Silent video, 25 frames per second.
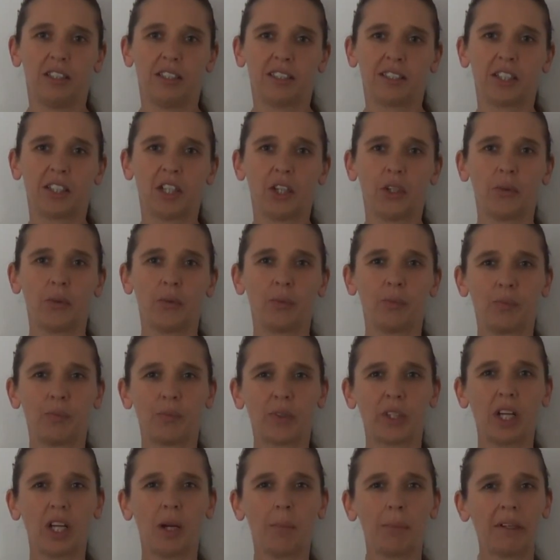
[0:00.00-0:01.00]
So
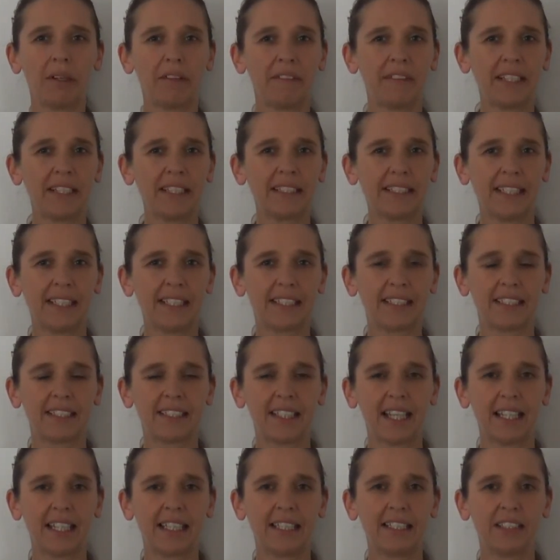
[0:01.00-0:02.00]
a couple of things there to
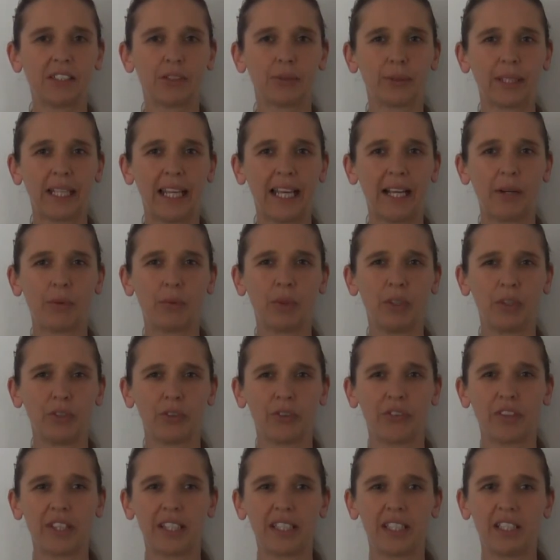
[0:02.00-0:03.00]
take into account when
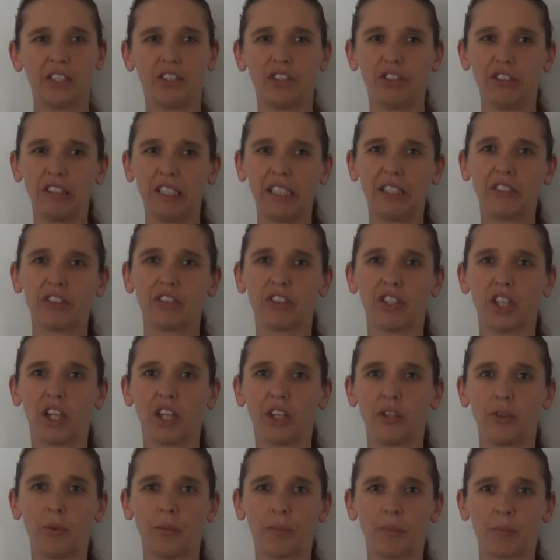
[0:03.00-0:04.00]
you're thinking. You need to
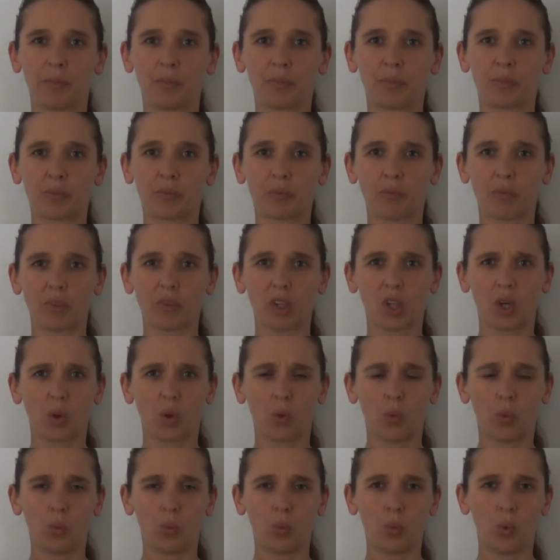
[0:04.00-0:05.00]
know,
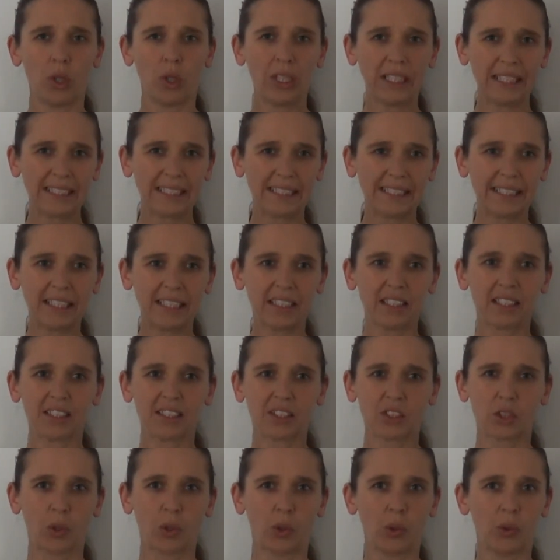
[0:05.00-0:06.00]
what is it
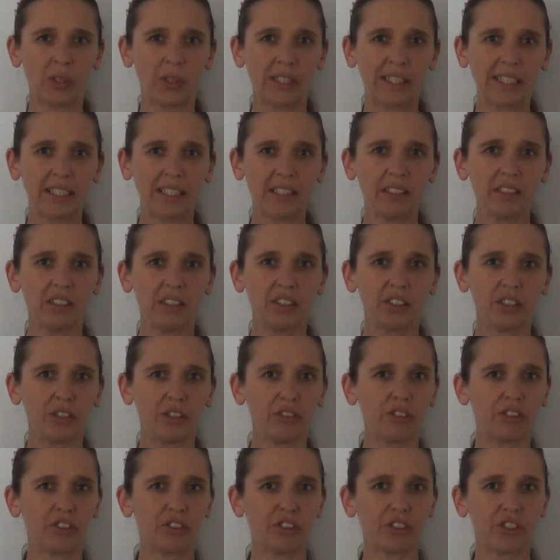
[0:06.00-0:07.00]
that's causing
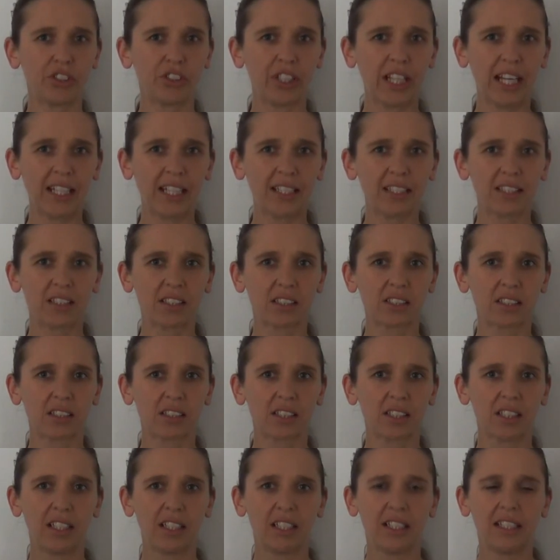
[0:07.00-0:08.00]
you to do that?
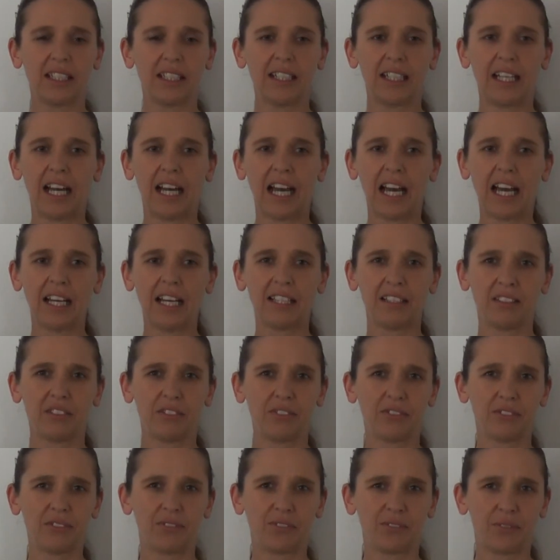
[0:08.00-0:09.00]
And
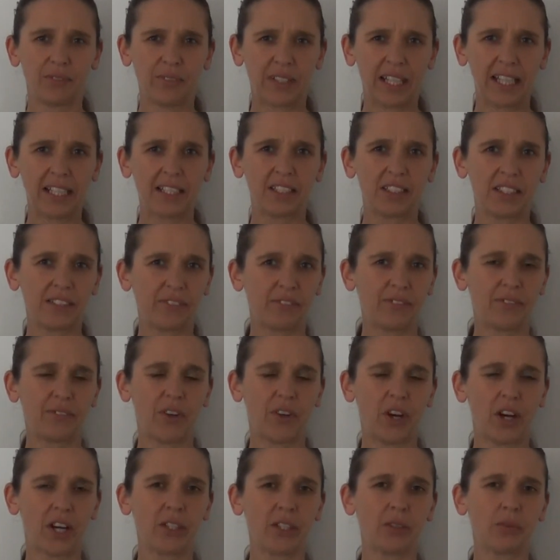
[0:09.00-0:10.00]
then
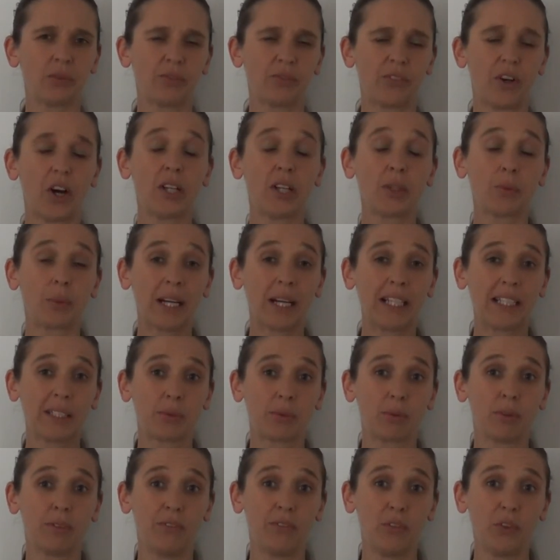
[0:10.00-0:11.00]
find ways
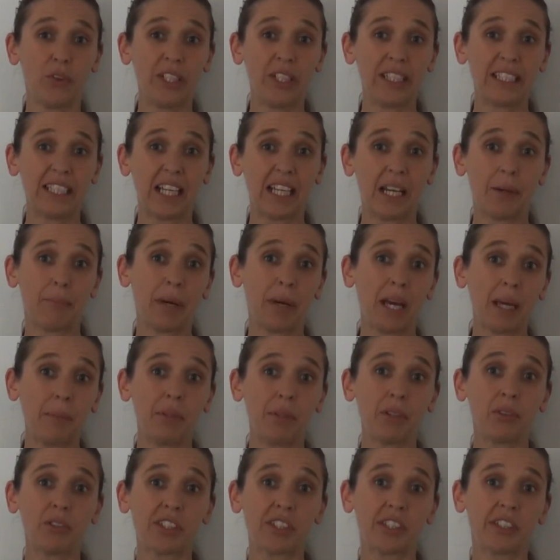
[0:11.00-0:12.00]
to avoid it, and
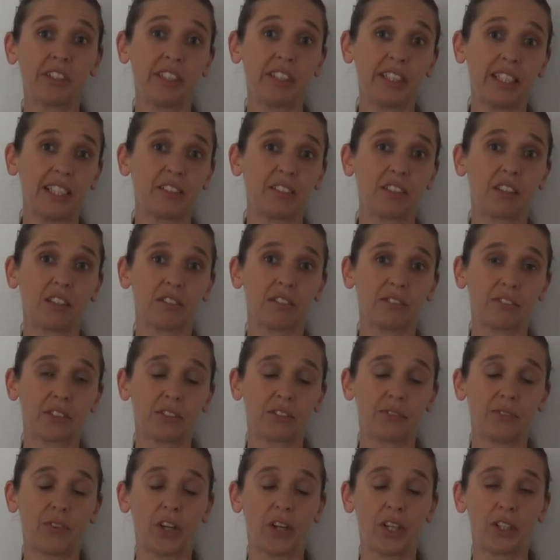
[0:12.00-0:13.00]
maybe also you need to look
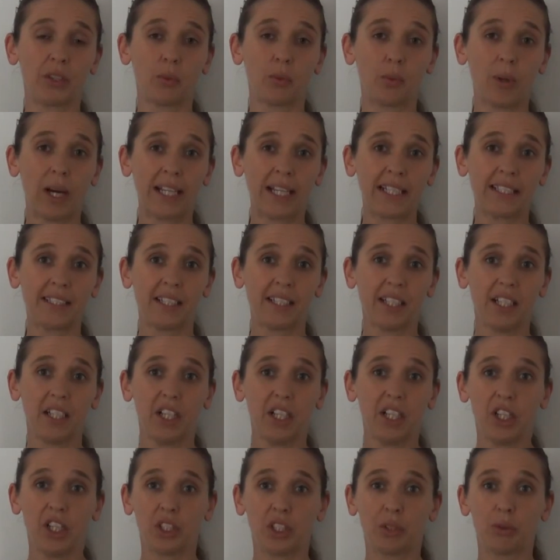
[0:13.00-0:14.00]
to find ways
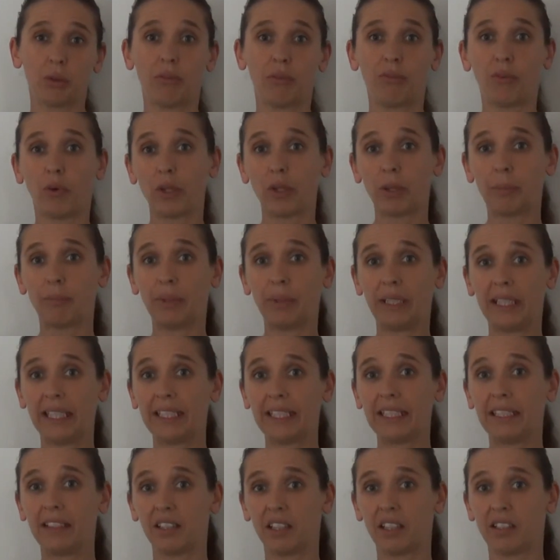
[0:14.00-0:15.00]
to avoid
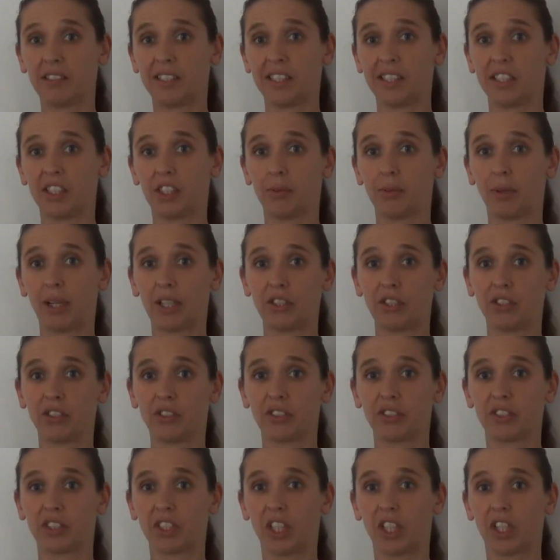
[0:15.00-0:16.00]
being in those
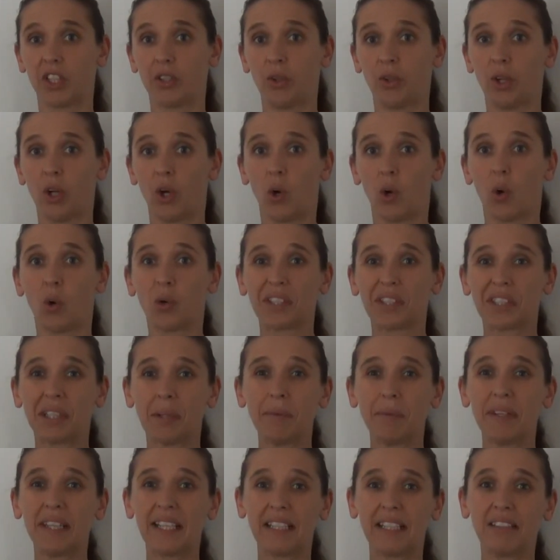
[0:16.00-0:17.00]
situations, or
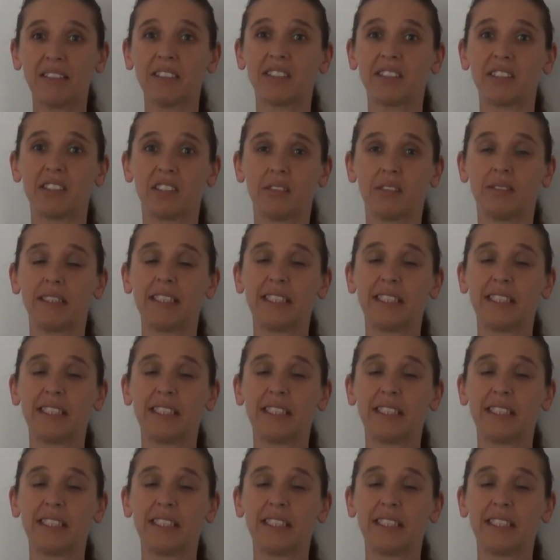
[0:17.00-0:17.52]
something else to do